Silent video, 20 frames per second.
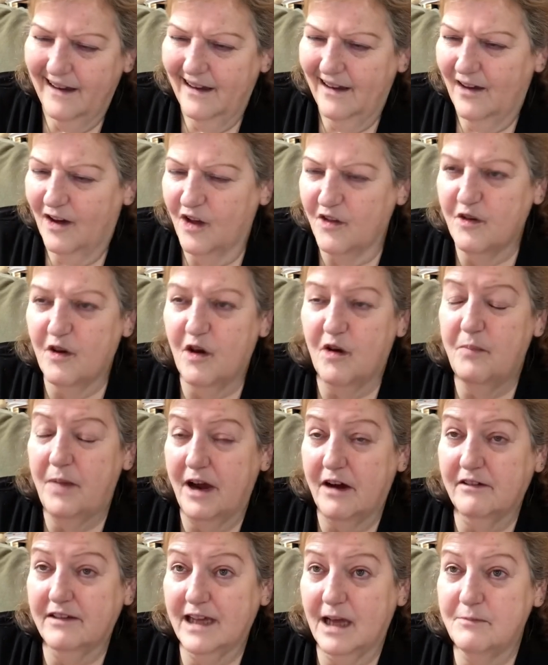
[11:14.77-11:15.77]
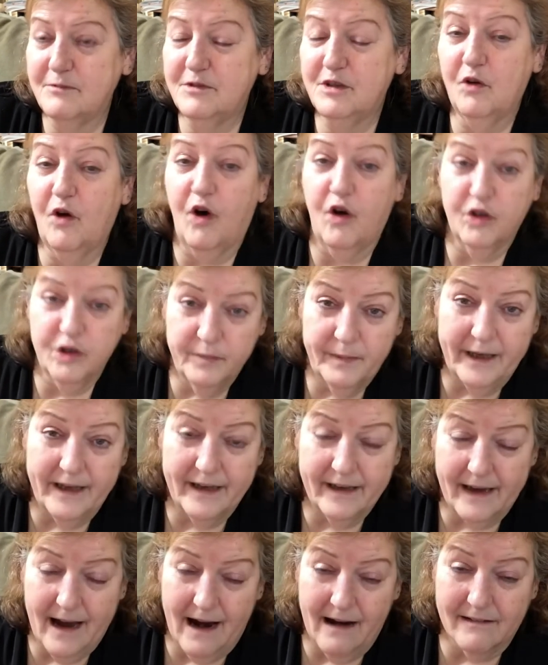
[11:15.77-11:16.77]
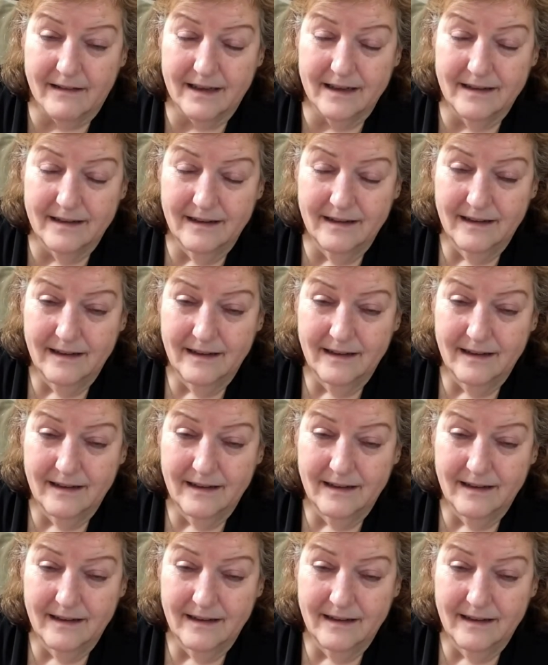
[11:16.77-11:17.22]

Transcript: Although apparently I'm too old to be a Karen.